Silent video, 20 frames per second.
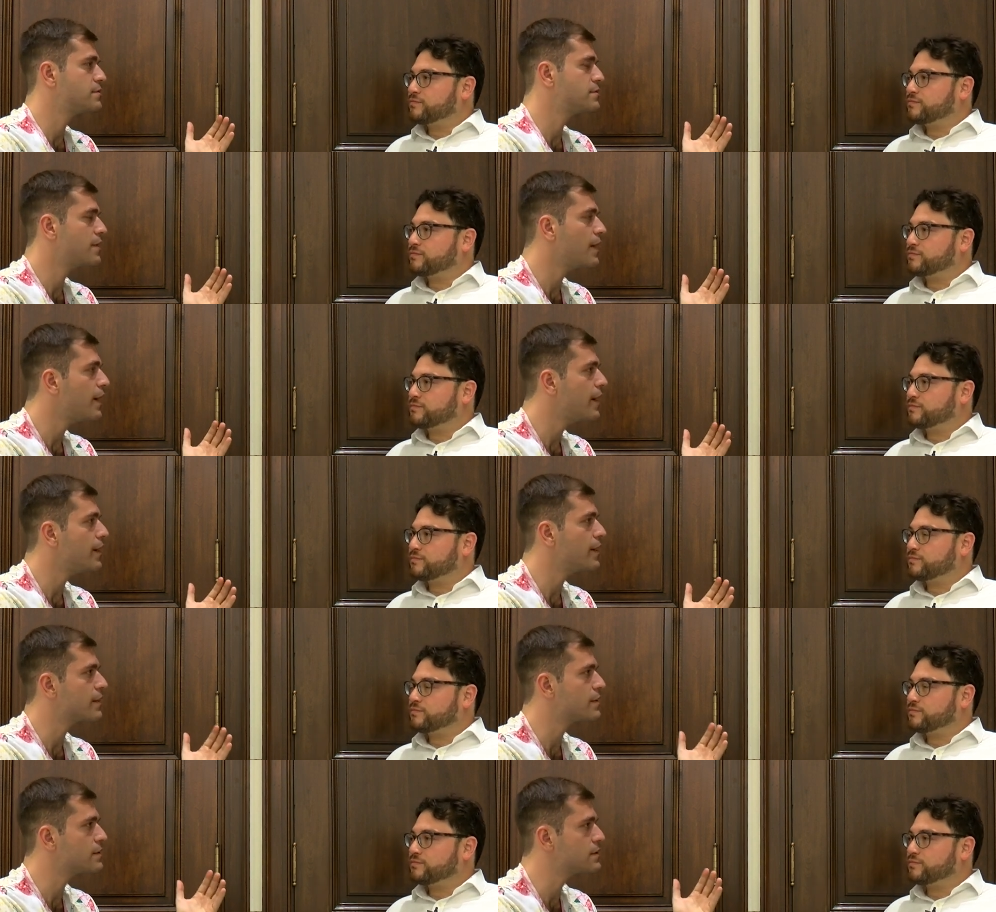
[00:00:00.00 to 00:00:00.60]

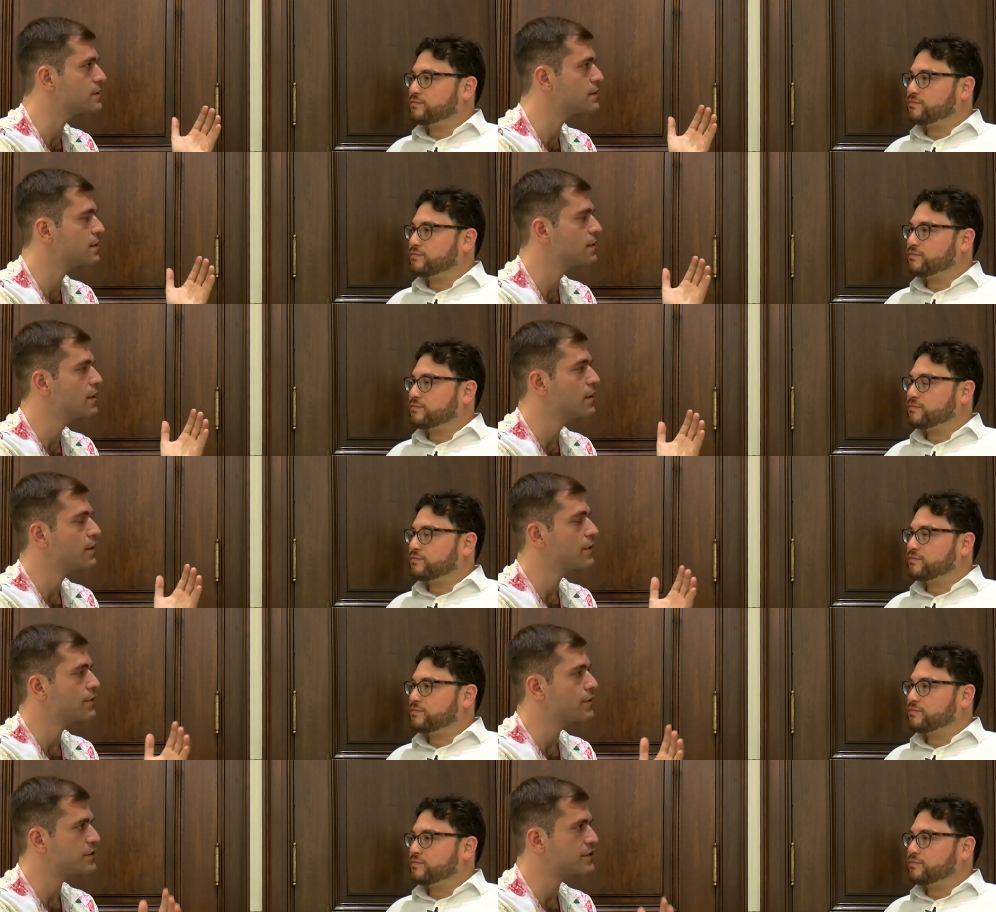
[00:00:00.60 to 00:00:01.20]
Speaker 1: takes
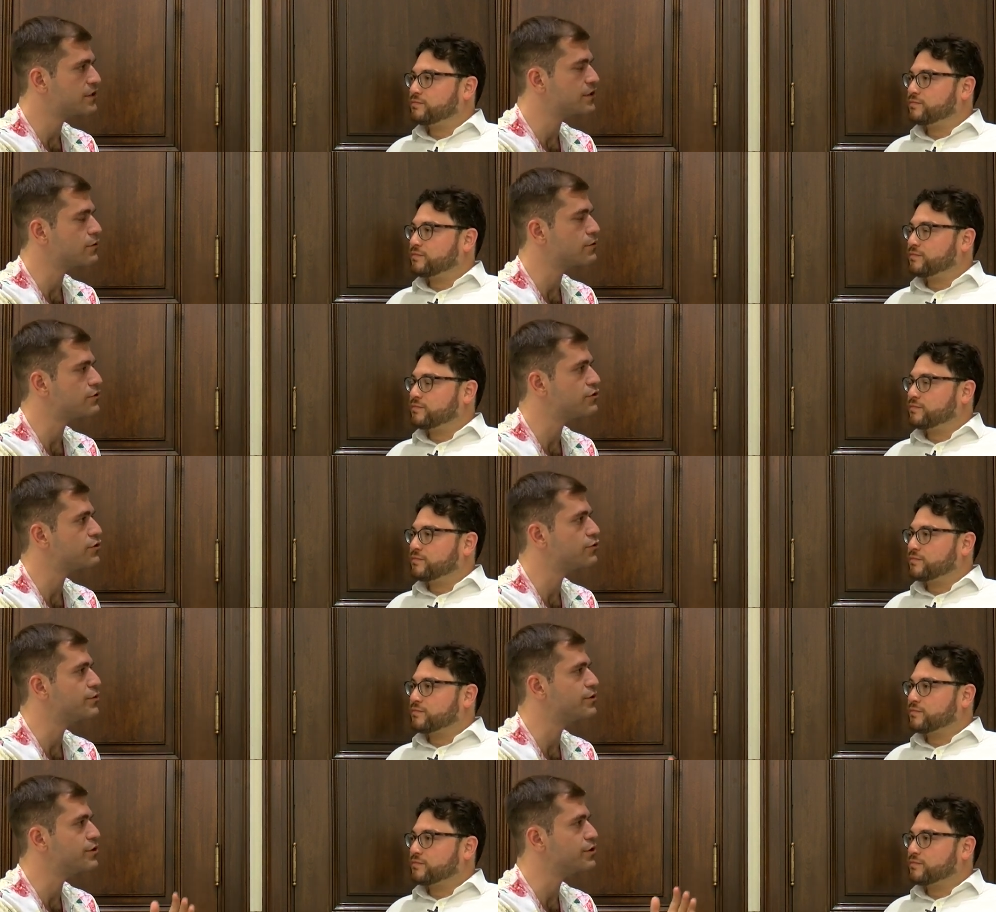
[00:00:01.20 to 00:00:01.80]
the
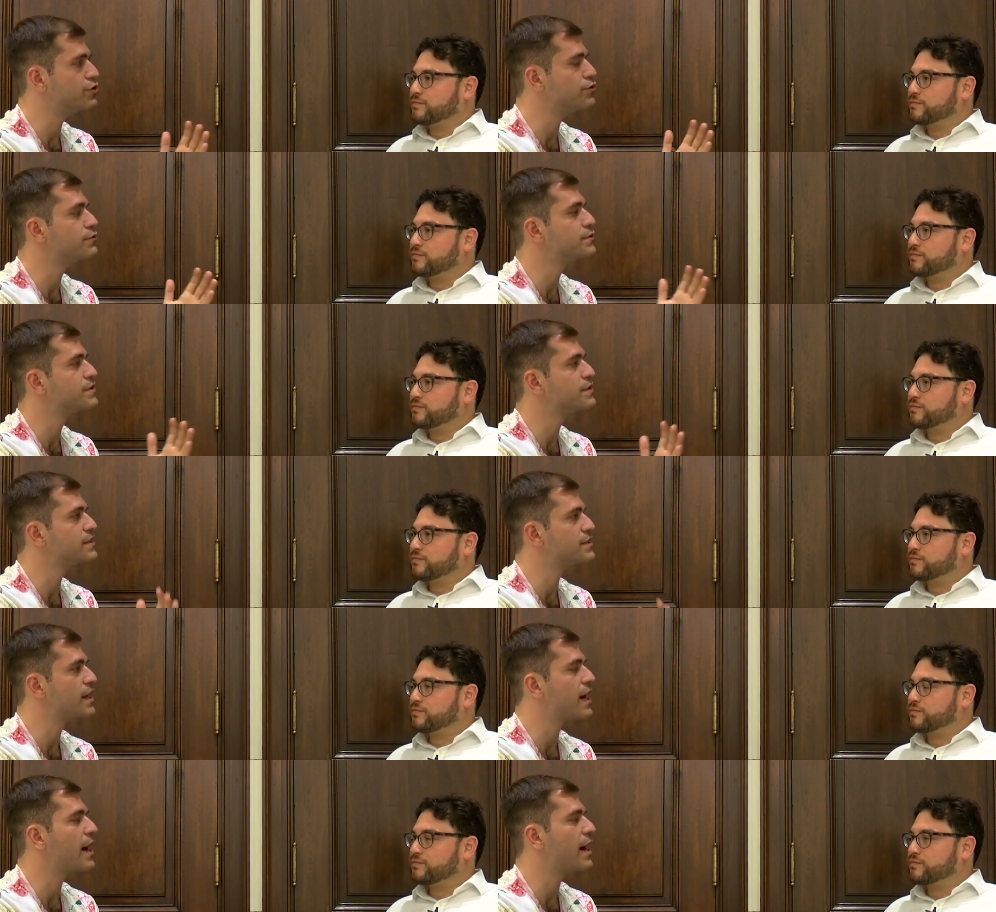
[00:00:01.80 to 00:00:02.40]
CO2 and
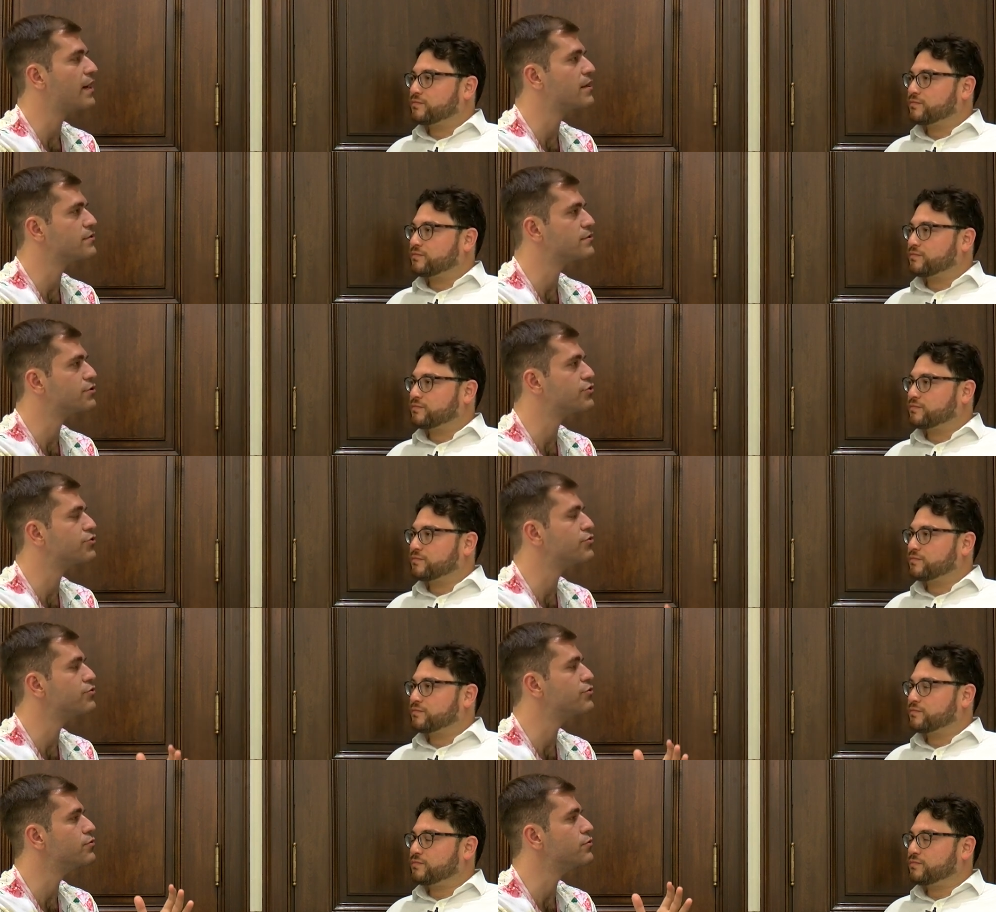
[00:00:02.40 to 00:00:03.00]
uses that
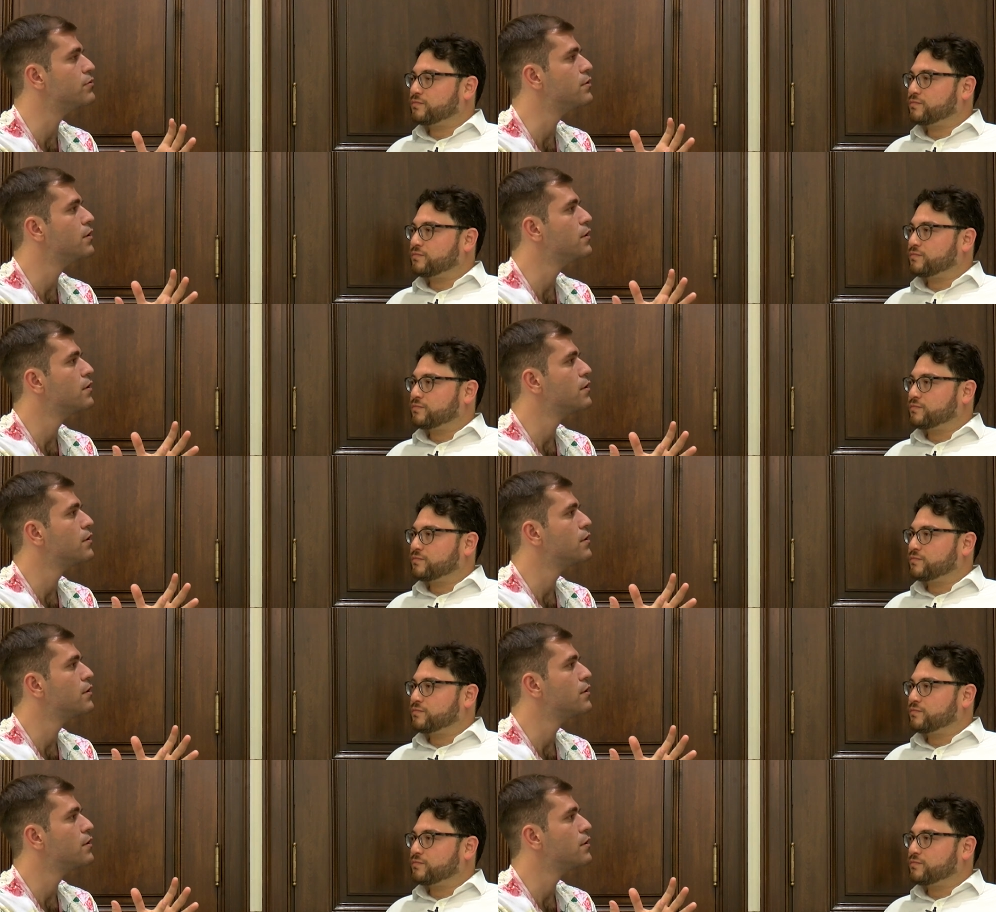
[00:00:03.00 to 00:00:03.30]
to